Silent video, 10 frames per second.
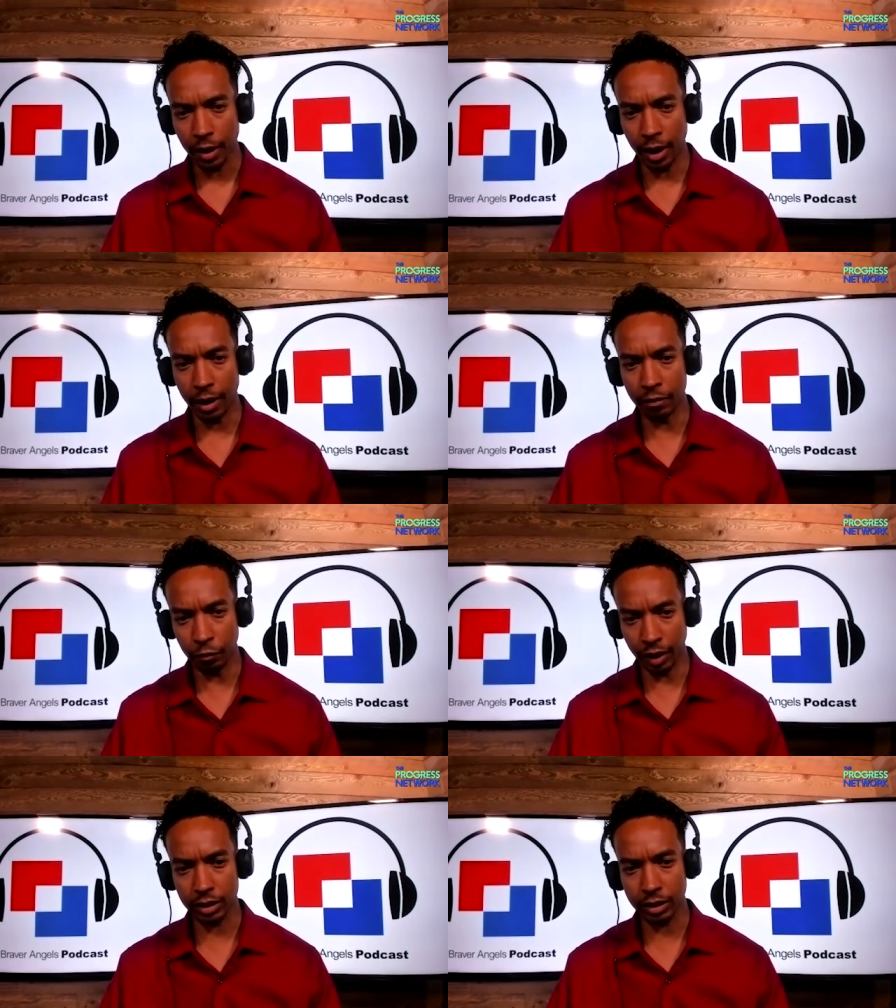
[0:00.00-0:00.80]
uh,
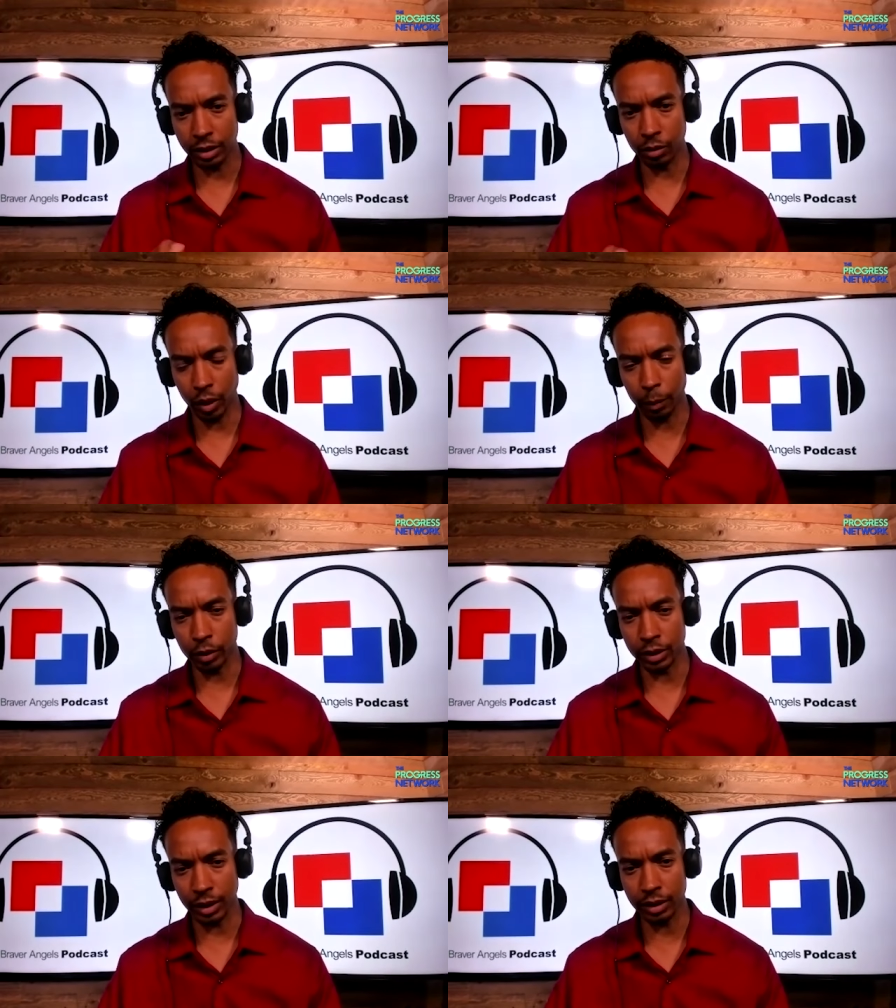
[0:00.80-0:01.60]
invested and
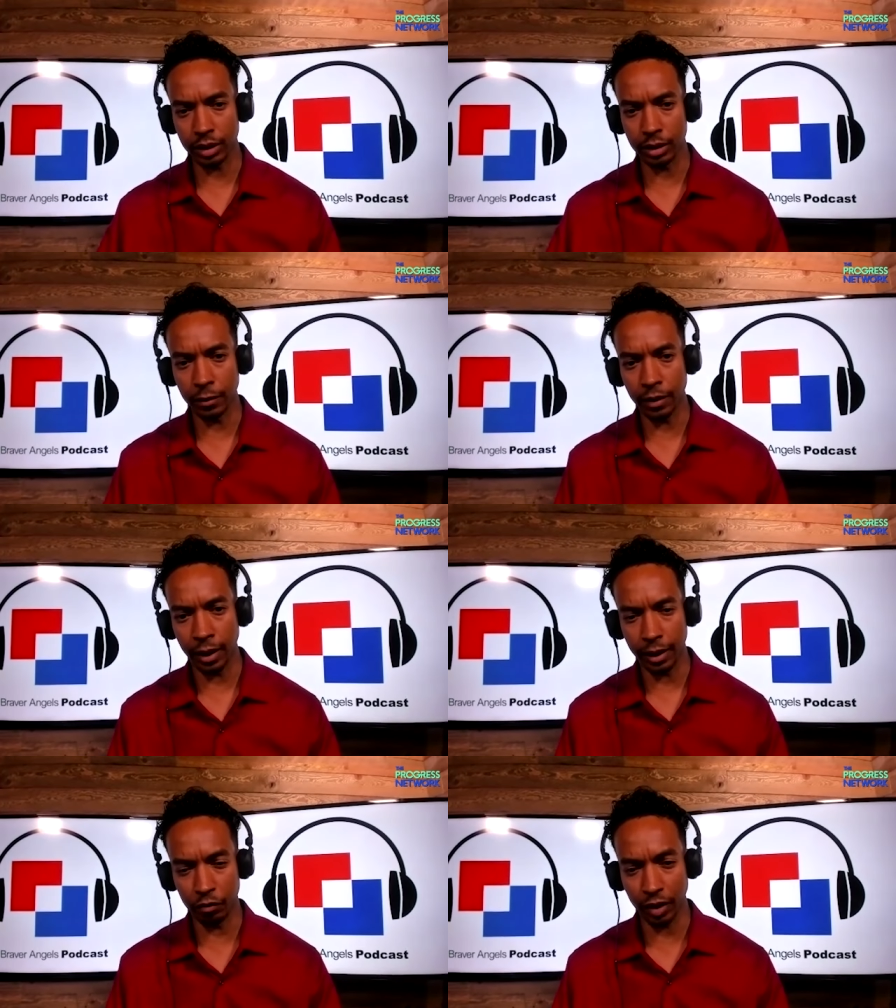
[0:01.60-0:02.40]
represented,
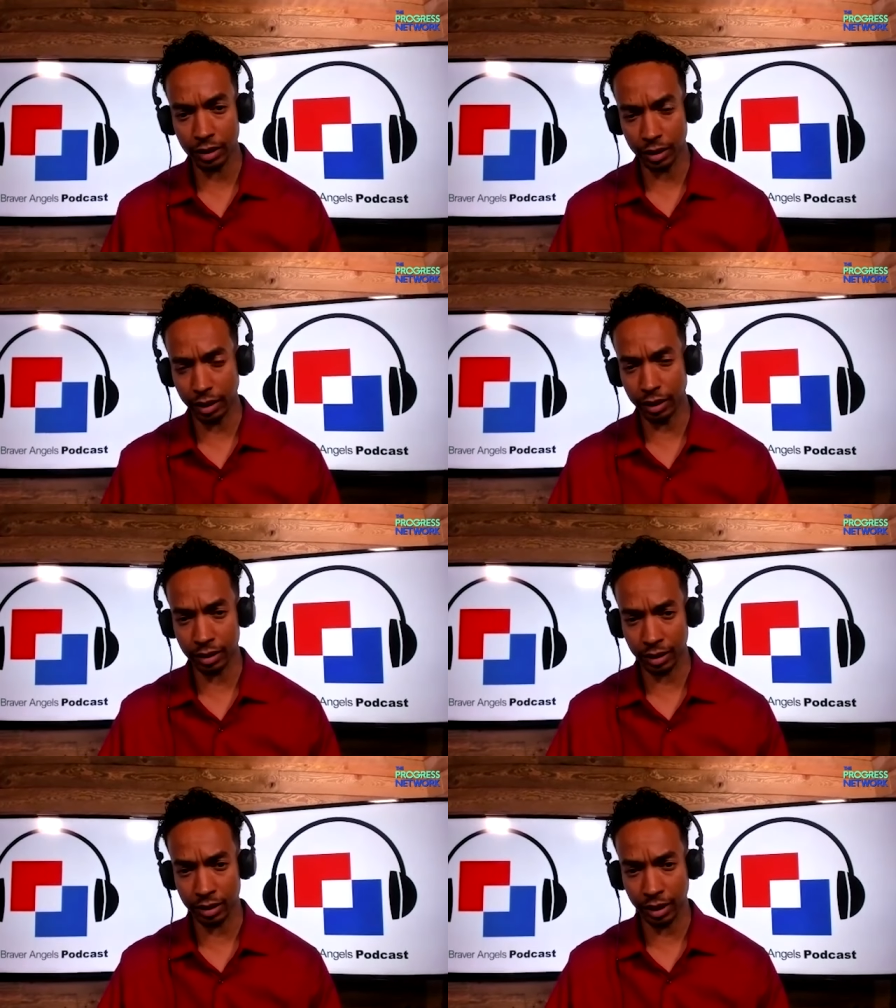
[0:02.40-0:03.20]
uh, invested in
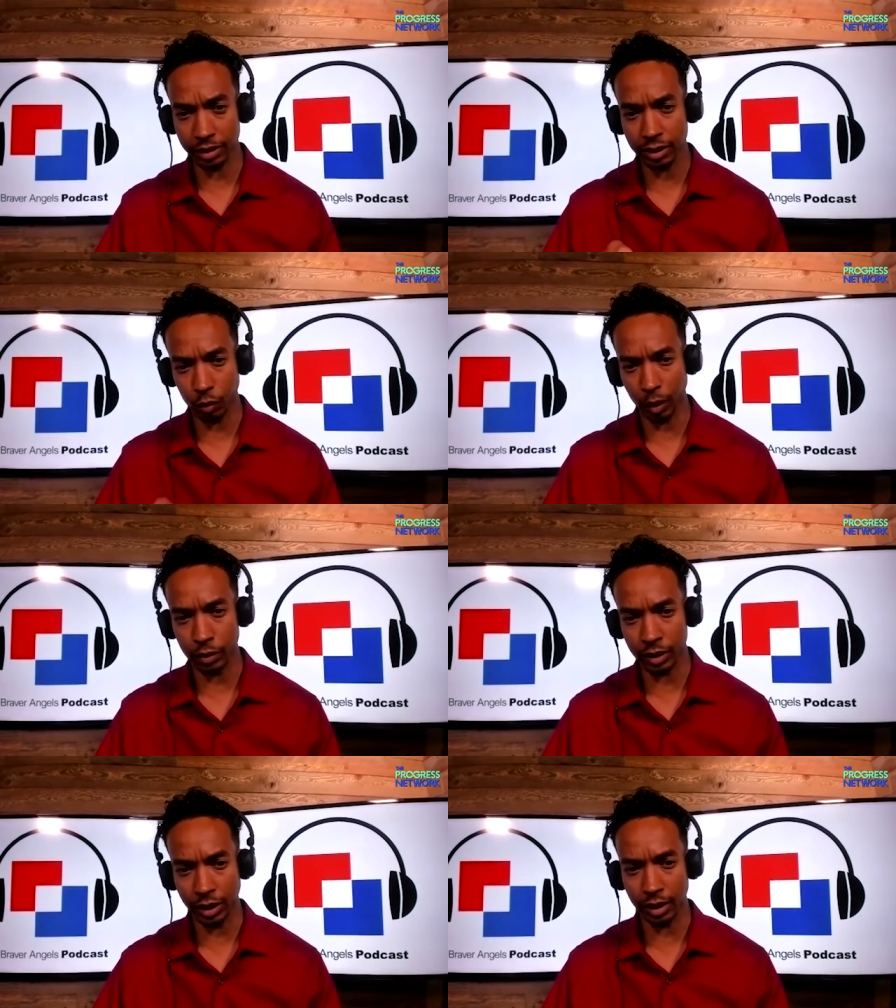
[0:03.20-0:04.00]
its success and
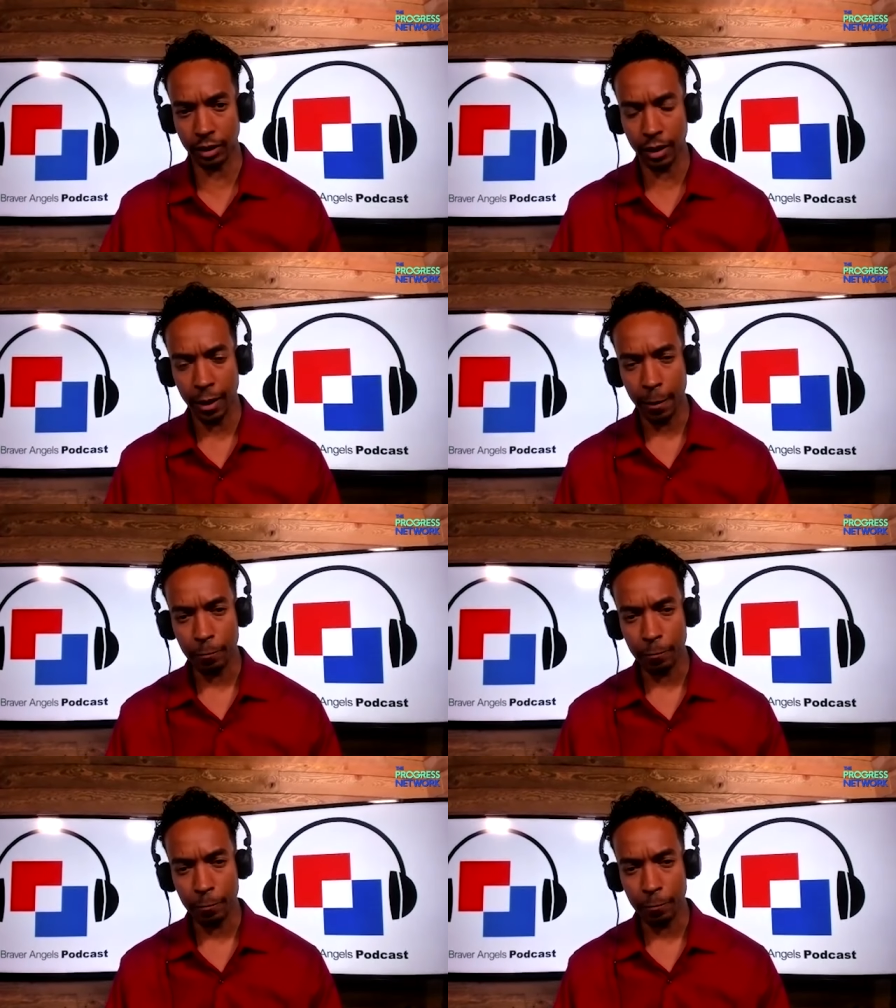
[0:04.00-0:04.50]
represented